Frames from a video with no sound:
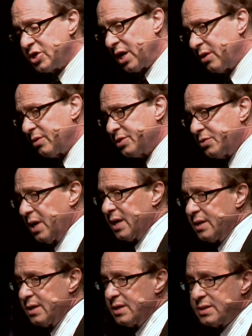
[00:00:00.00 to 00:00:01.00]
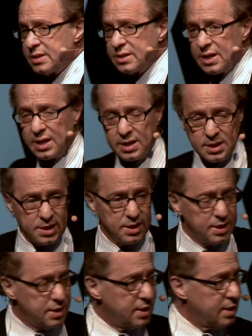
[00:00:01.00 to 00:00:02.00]
the general trend, it's
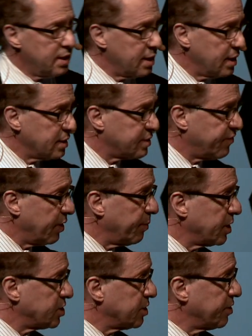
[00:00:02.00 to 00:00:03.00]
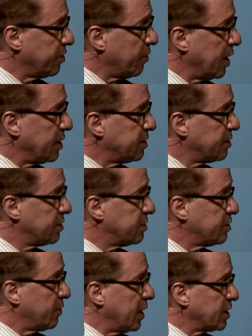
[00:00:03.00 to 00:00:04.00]
very much in the right
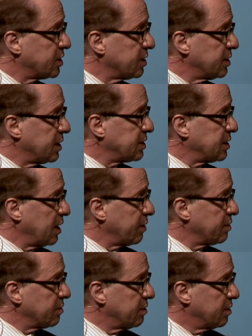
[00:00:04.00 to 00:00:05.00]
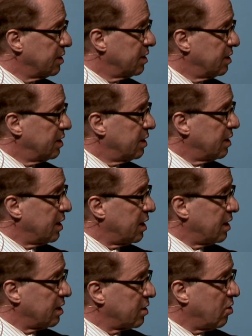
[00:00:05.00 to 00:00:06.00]
direction. That's not
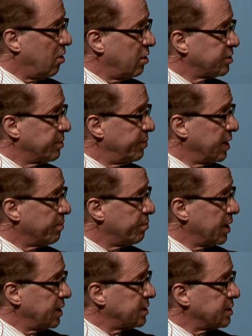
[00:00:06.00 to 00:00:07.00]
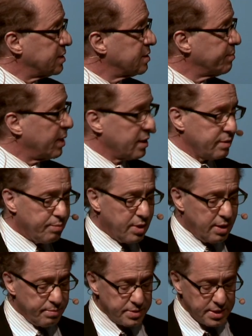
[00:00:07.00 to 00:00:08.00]
a call to be complacent about the
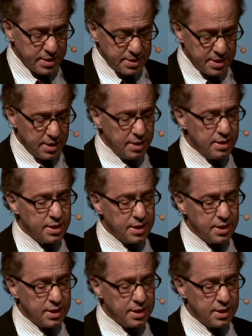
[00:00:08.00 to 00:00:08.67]
problems that still